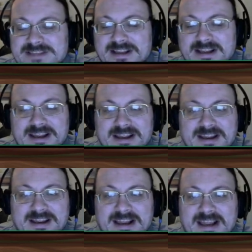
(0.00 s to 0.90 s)

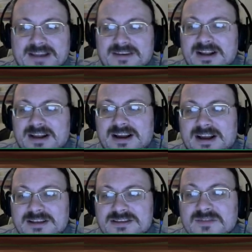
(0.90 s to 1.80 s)
Hey,
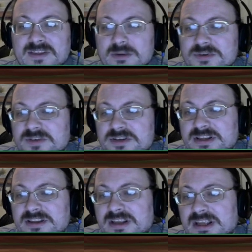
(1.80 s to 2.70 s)
something that was originally
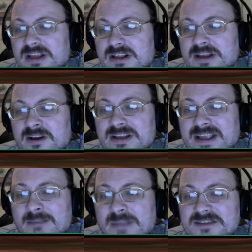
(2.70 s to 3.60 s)
in the Klingon
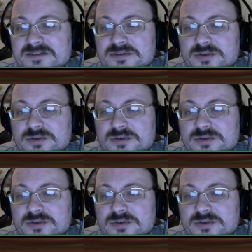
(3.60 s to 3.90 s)
Game Master's